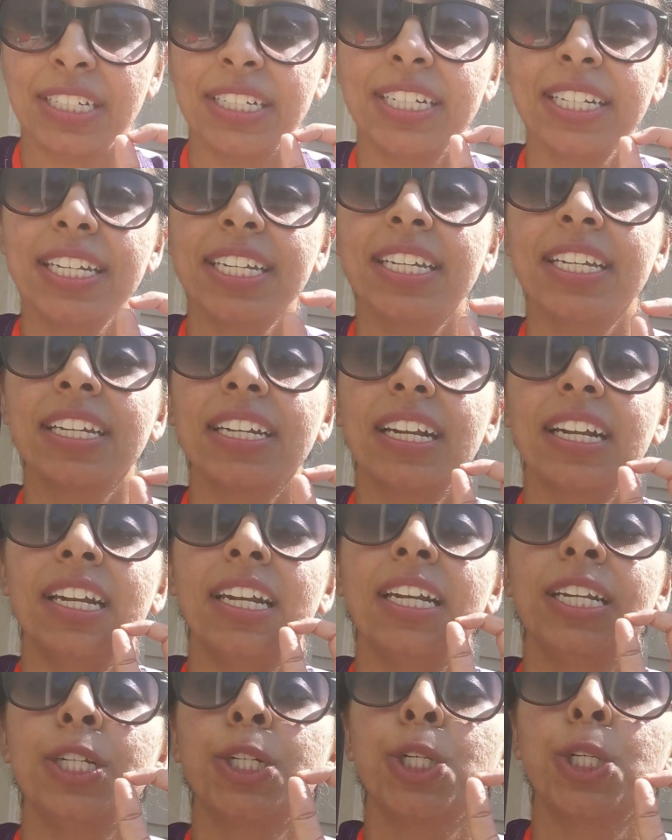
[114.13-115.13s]

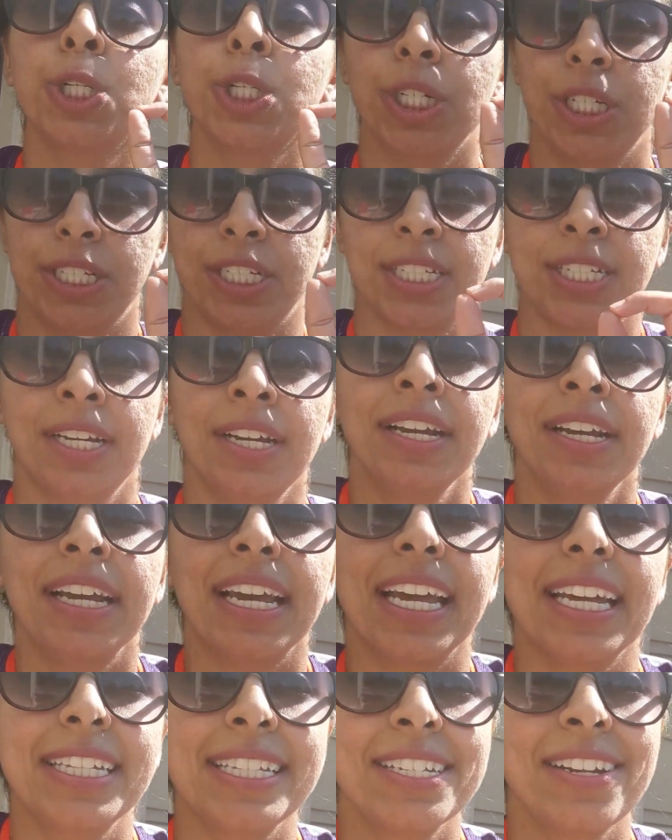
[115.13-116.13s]
delicious.
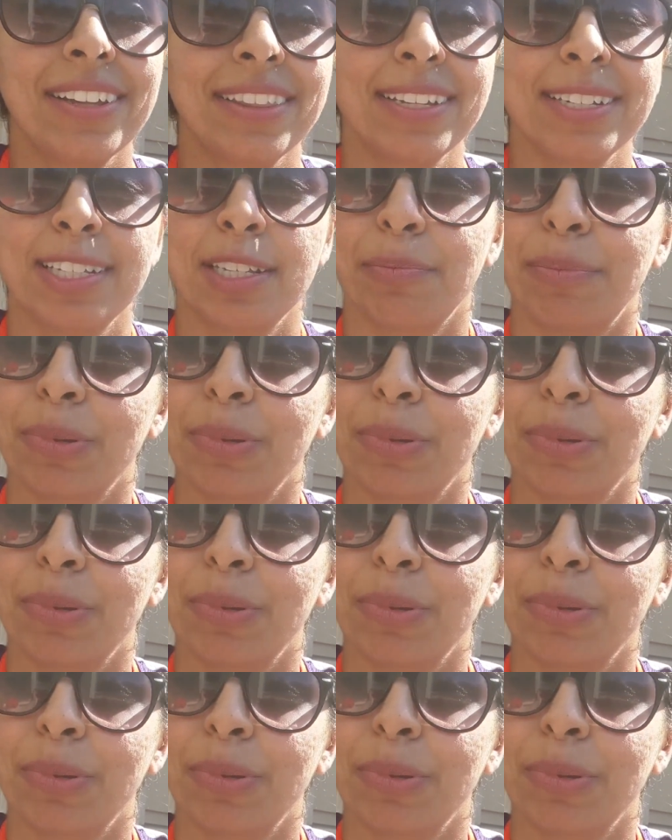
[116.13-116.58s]
It's not the